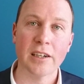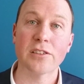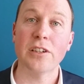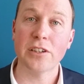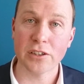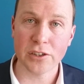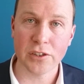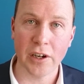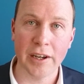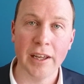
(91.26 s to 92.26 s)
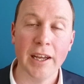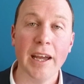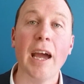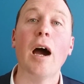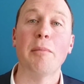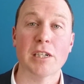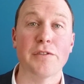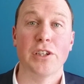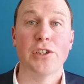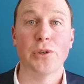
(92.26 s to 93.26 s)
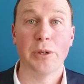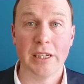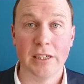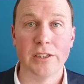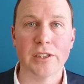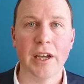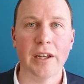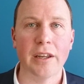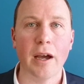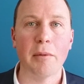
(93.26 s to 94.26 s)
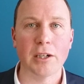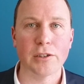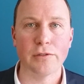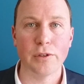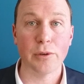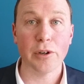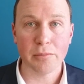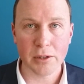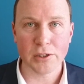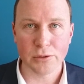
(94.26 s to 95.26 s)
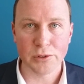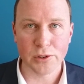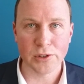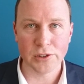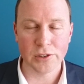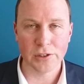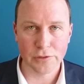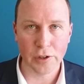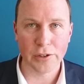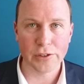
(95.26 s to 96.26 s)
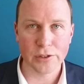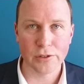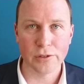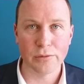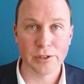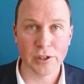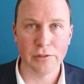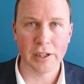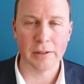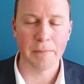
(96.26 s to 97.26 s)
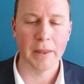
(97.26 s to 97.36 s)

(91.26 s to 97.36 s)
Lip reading: because then you can decide how much of an issue it is and how much of your own personal resources to devote to resolving it.